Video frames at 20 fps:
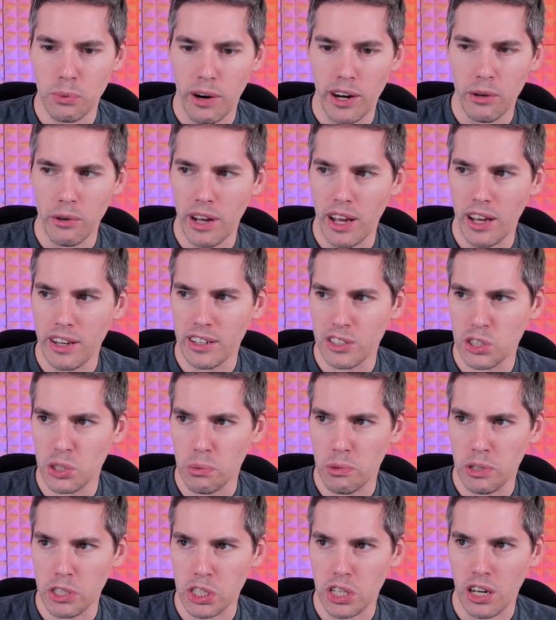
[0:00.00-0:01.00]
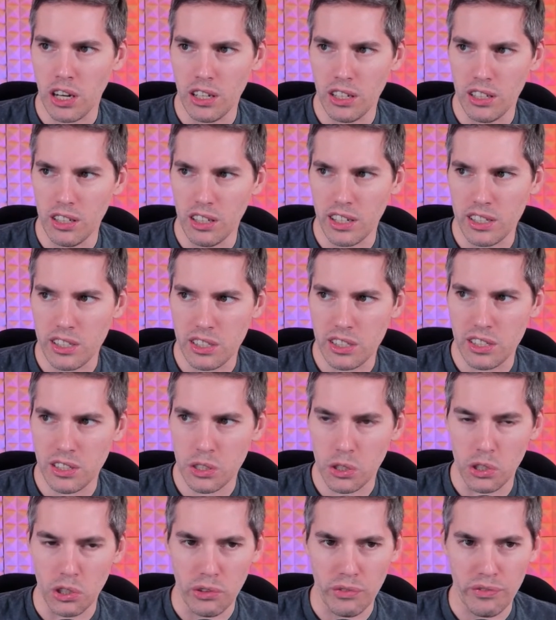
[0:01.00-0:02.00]
Why are you adding so much colorless,
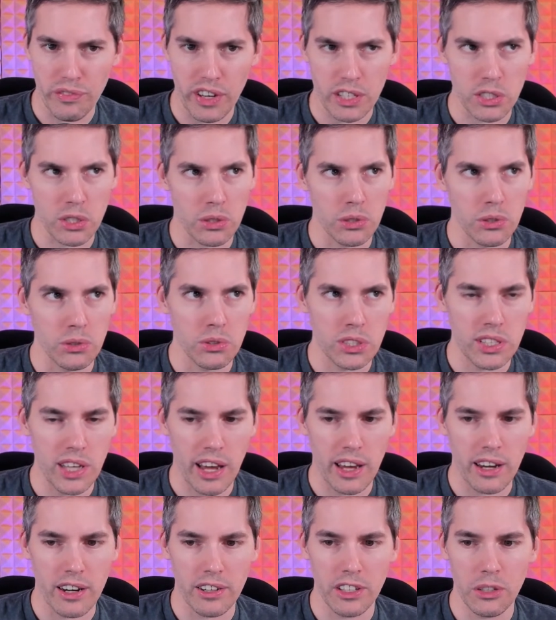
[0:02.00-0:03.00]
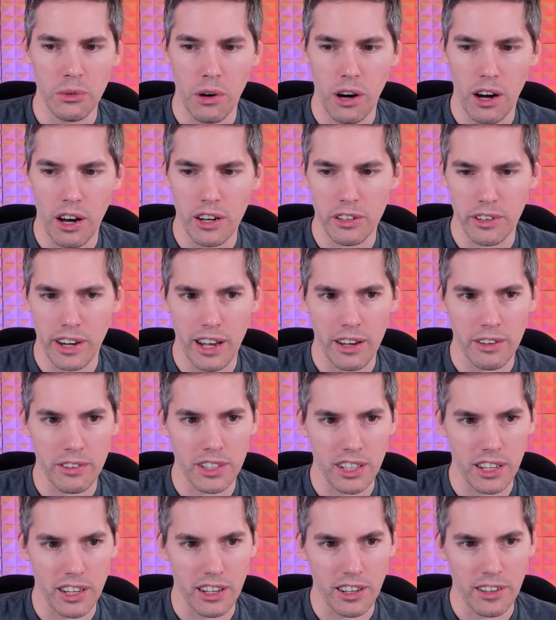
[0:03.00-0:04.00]
Crewfix? Whose side are you on around
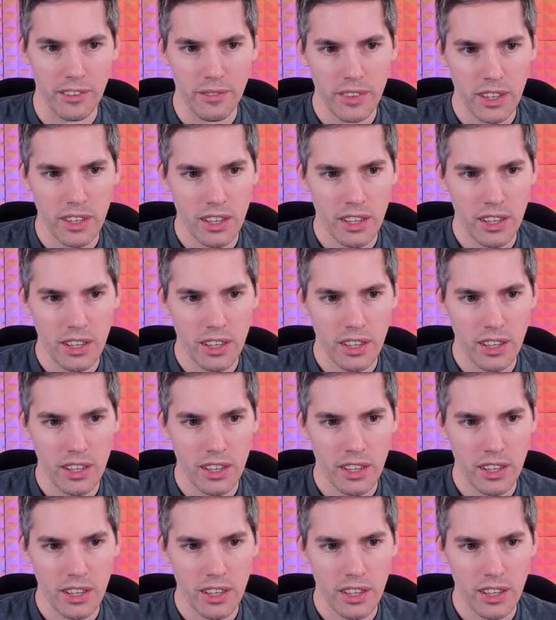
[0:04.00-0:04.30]
here?